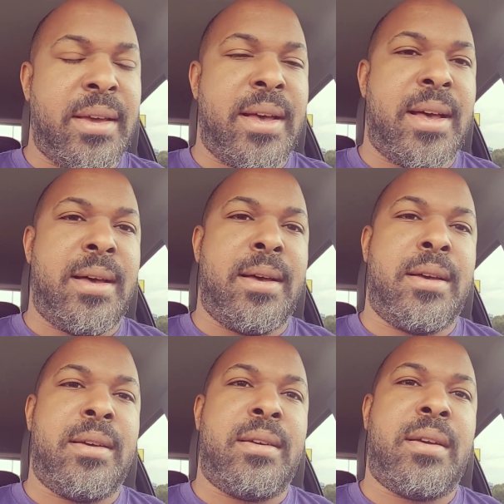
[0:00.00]

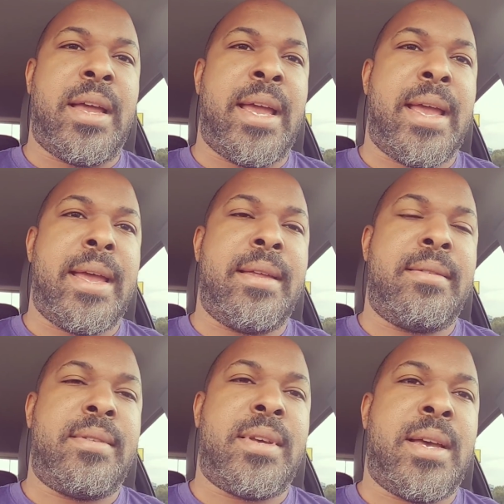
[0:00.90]
And